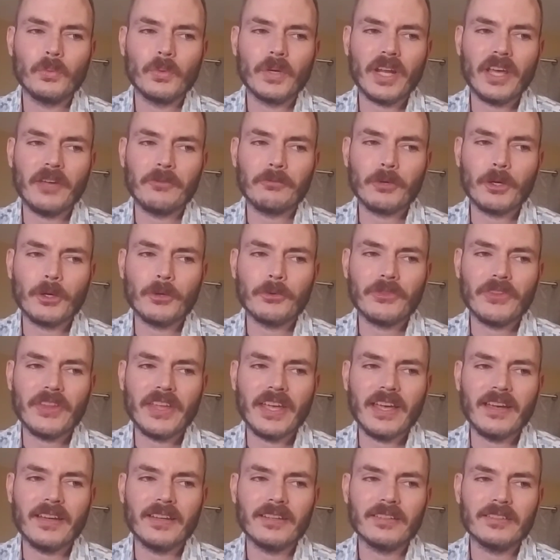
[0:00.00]
I wrote
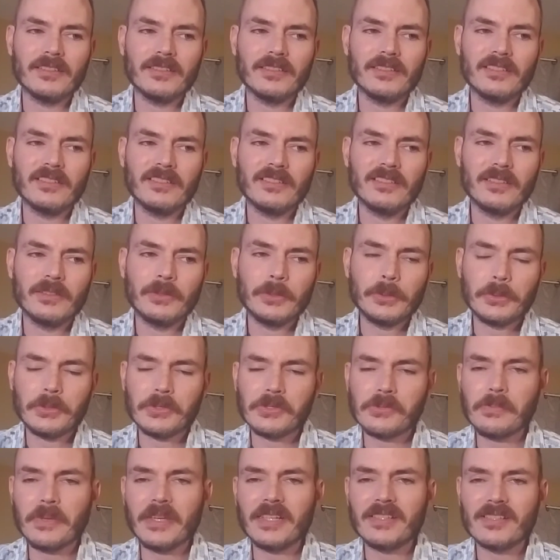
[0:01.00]
that, it was
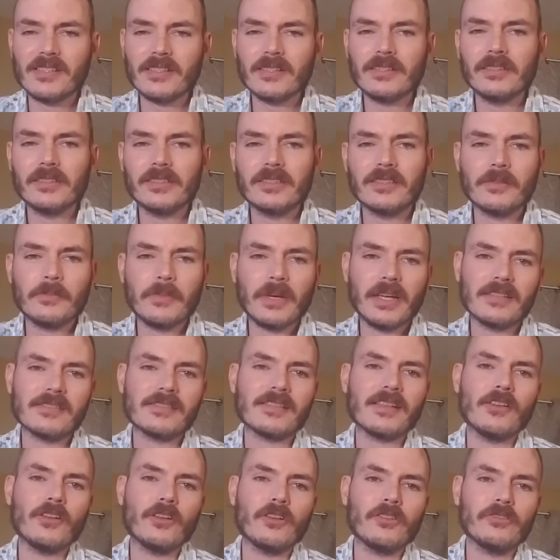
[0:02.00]
basically to
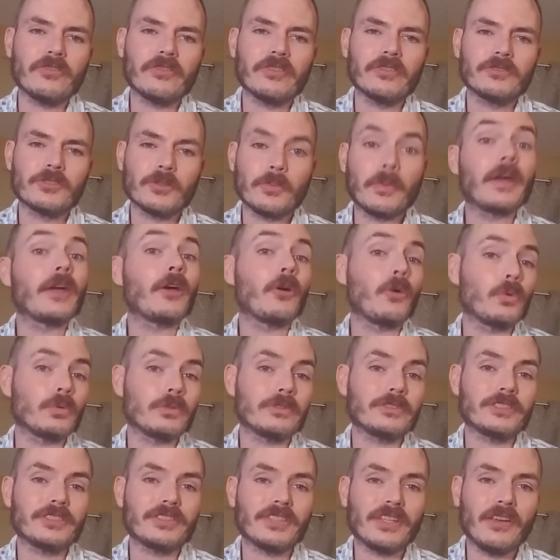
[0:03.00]
myself, to my
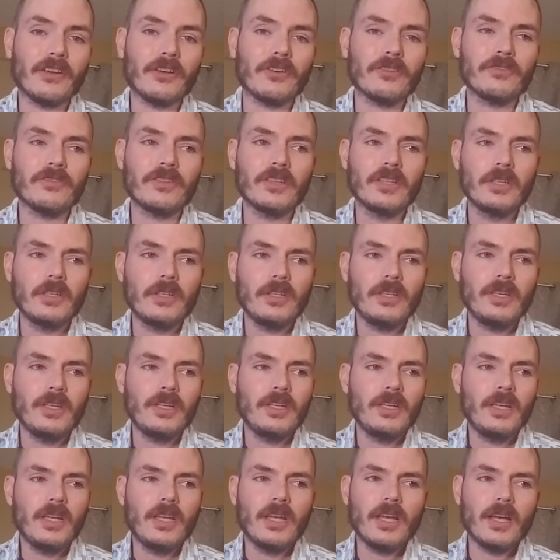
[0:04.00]
older self.
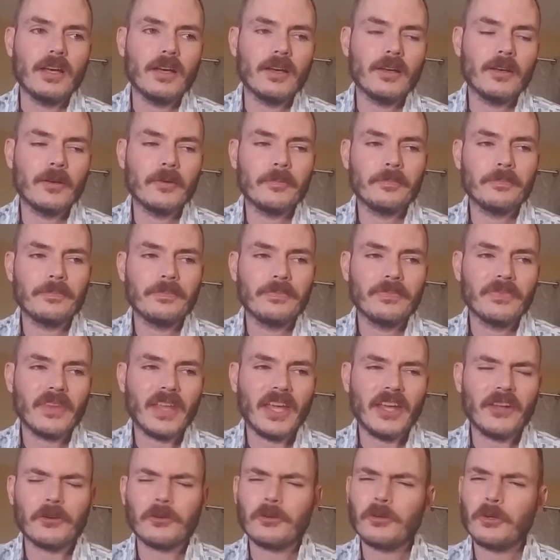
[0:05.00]

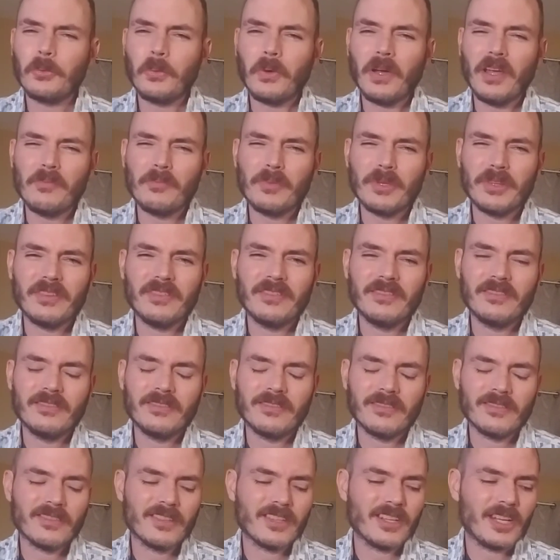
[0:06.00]
I don't know why, but
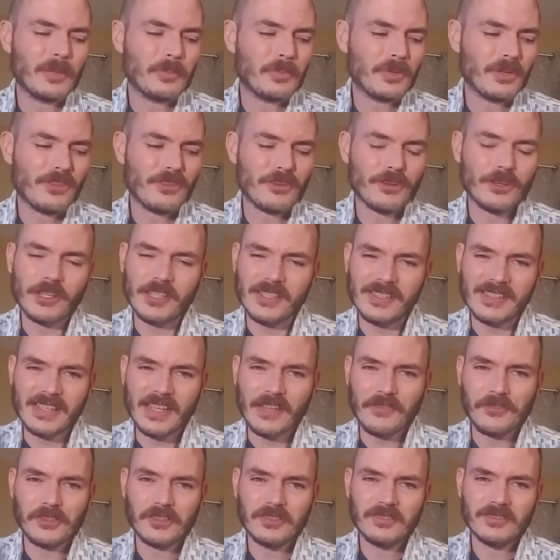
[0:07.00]
the number
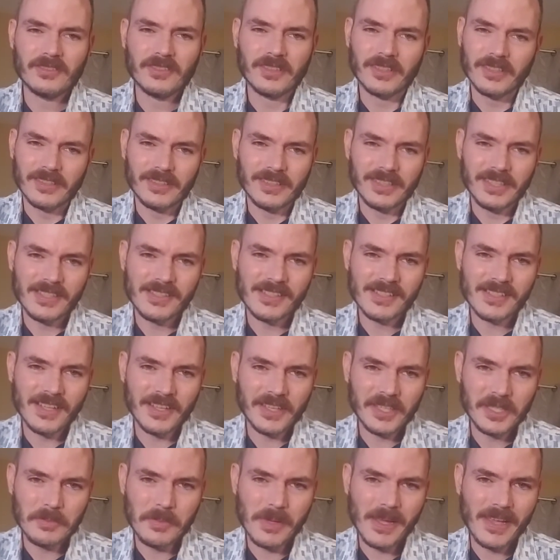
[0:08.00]
37 gets
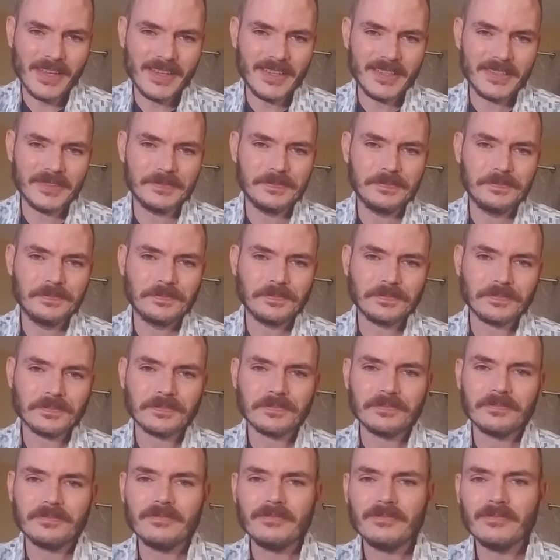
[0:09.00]
stuck in my head.
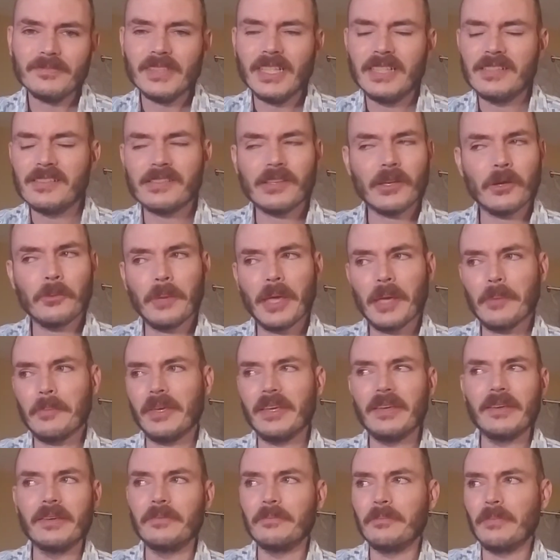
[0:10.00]
So
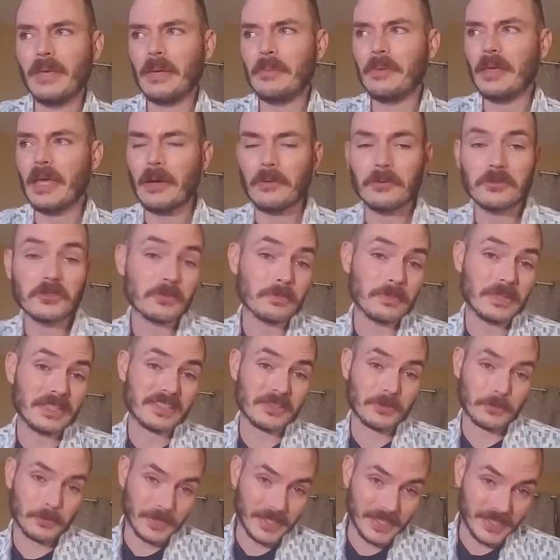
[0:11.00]
maybe I was meant
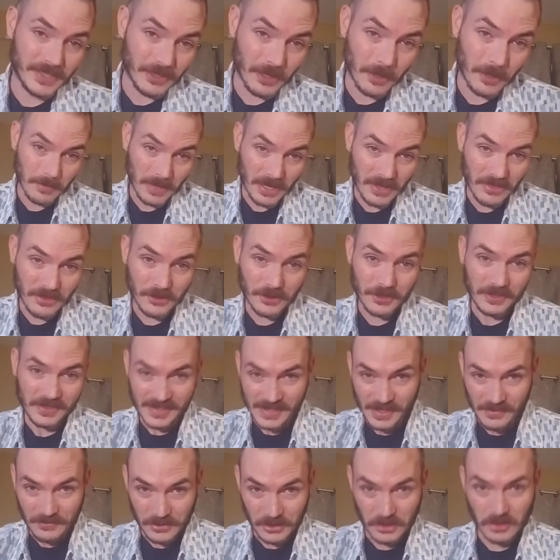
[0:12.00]
to read it my
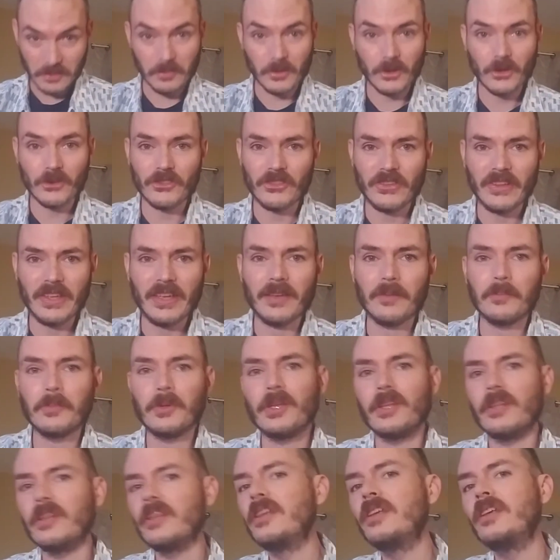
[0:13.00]
37th birthday,
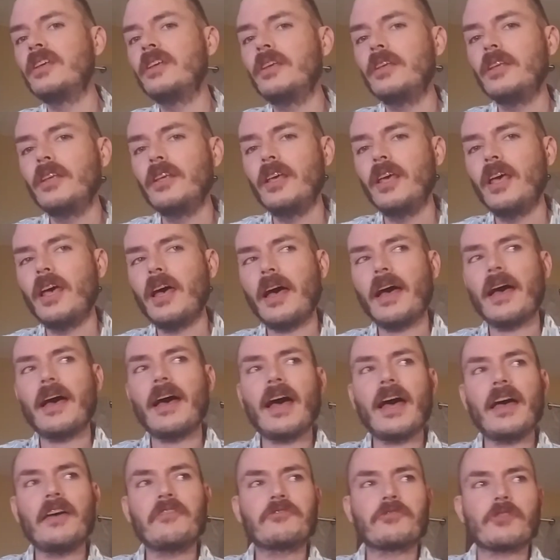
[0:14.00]
but
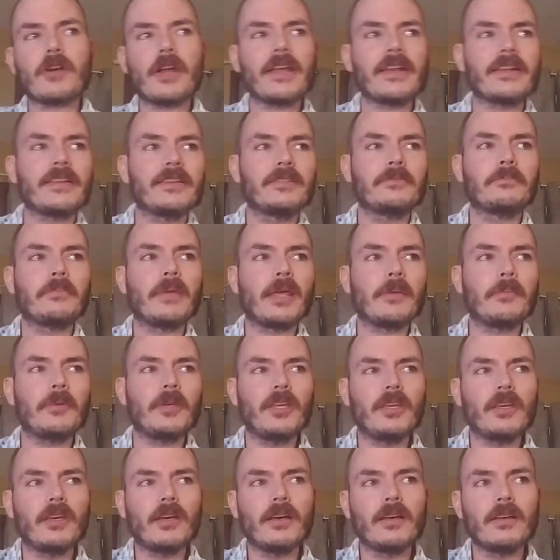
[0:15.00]
I've read it
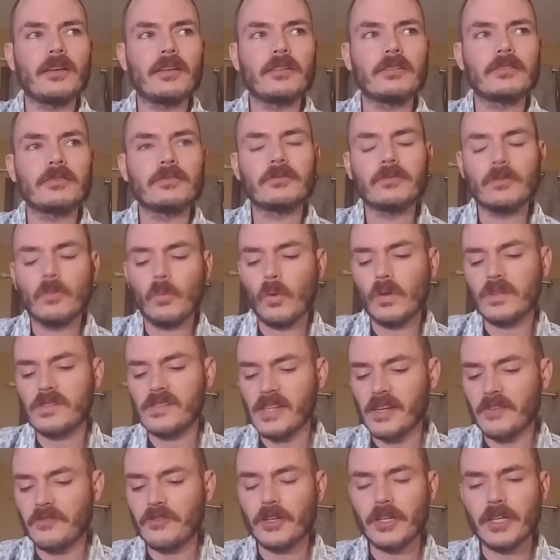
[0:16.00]
maybe once
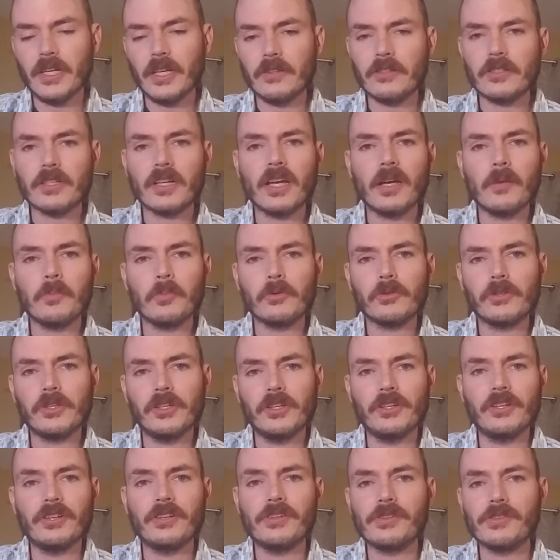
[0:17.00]
every other couple
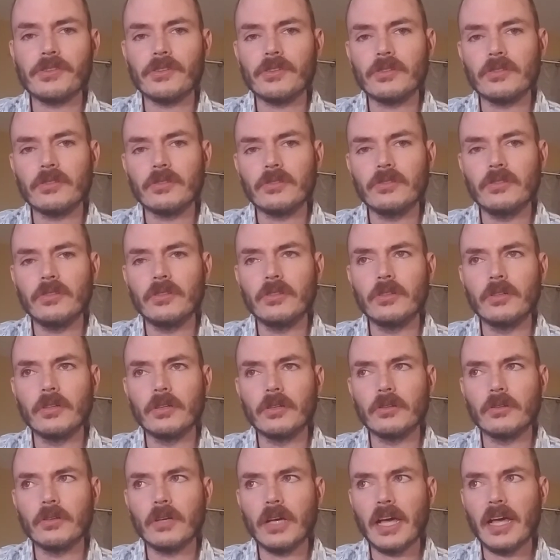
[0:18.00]
years.
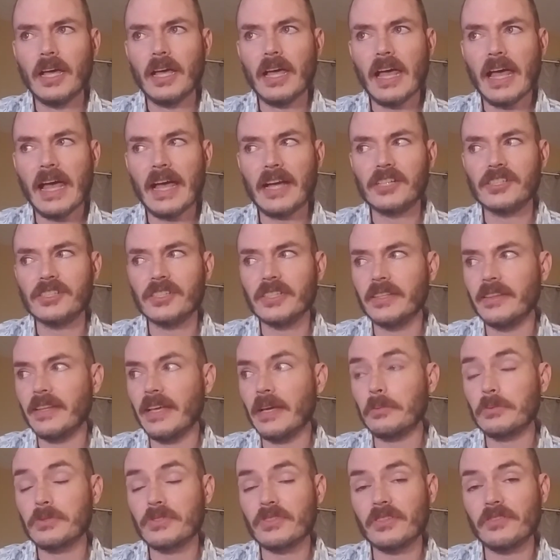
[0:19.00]
Actually,
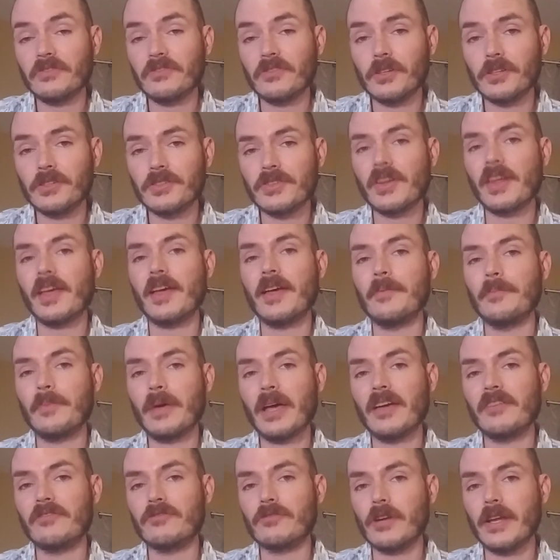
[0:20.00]
that was the first time
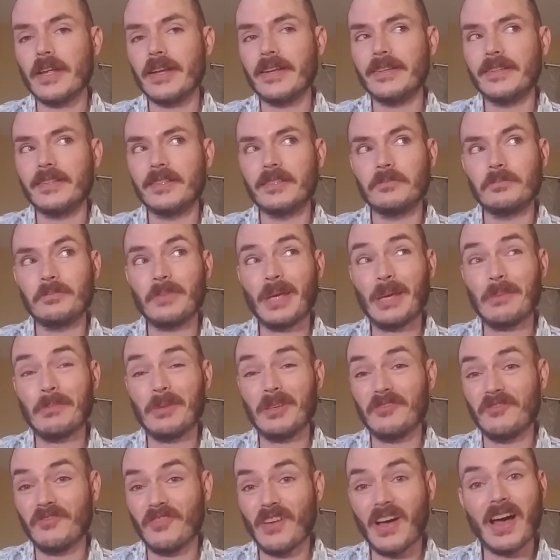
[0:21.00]
I've read it in maybe
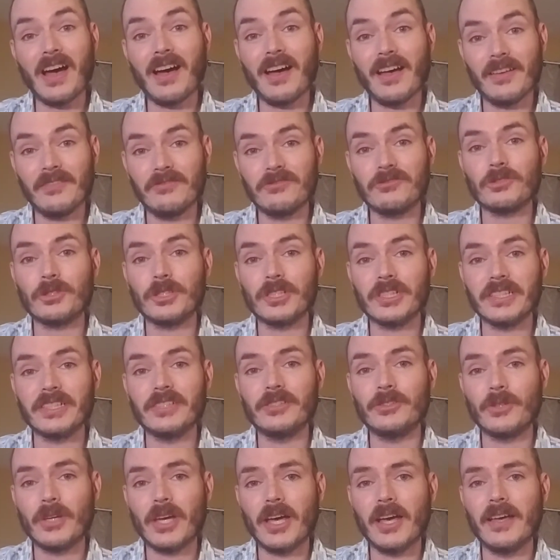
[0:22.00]
5, really,
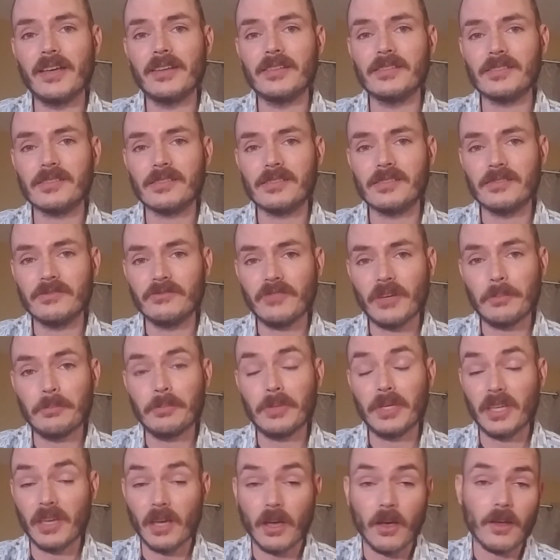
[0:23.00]
you guys. If I'm
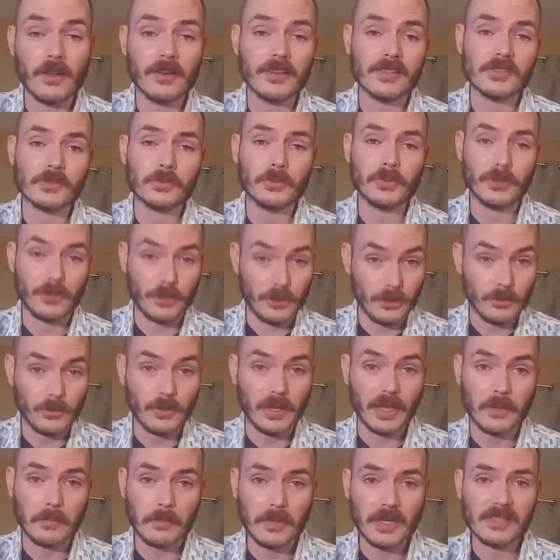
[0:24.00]
being honest with you
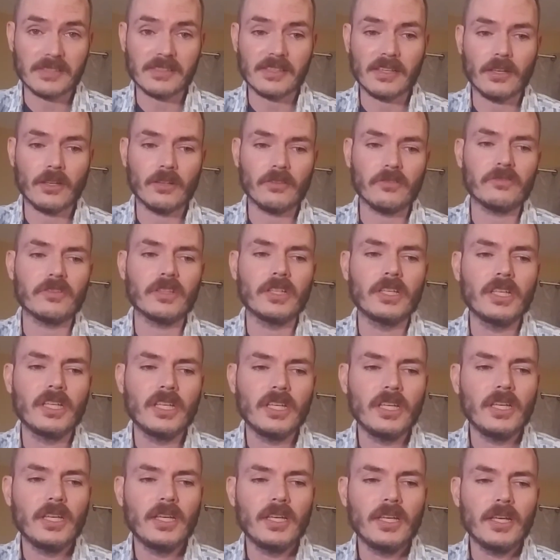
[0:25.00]
and myself.
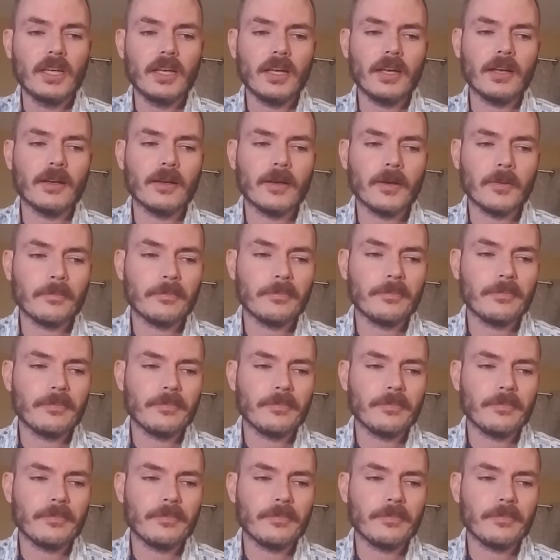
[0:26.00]
I